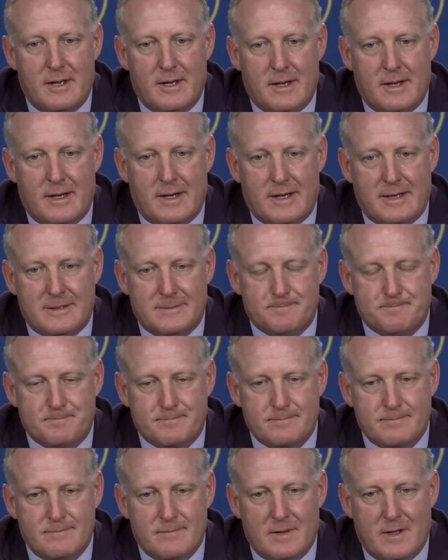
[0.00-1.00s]

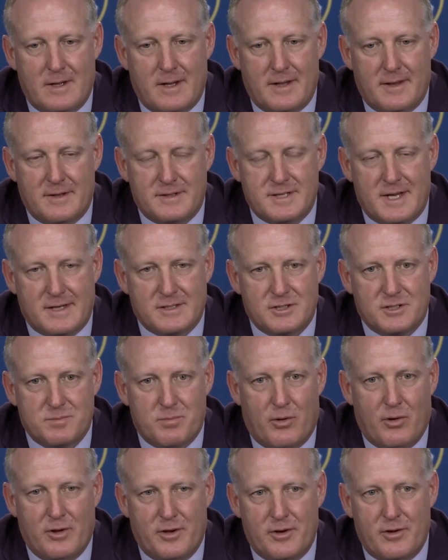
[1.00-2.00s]
the Texas
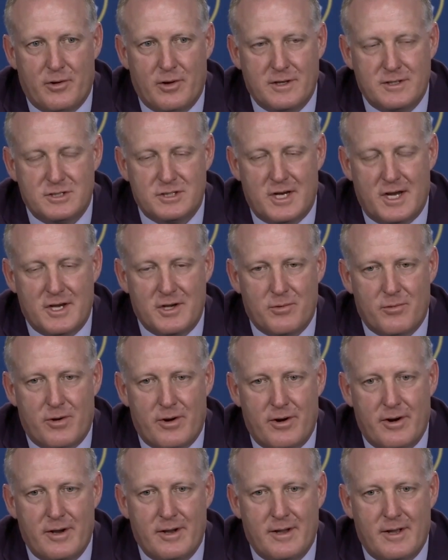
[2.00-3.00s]
Bowl in early
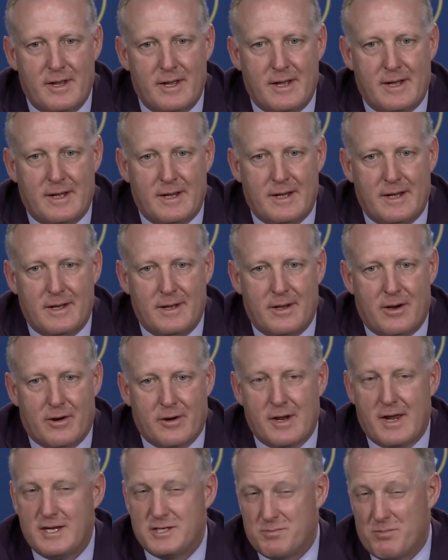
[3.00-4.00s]
January, our
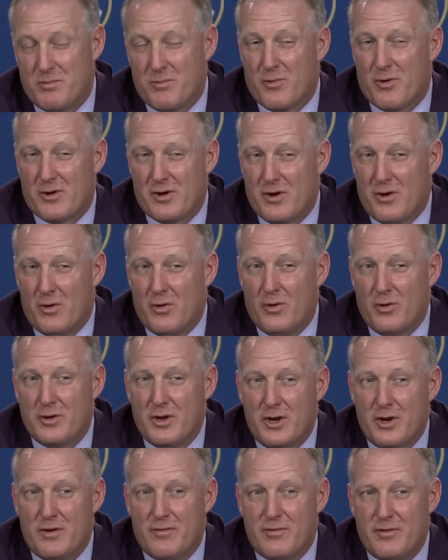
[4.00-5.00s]
guys have been working a whole
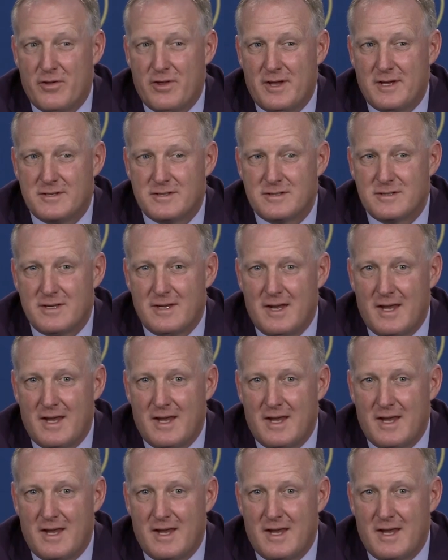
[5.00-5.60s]
year for this.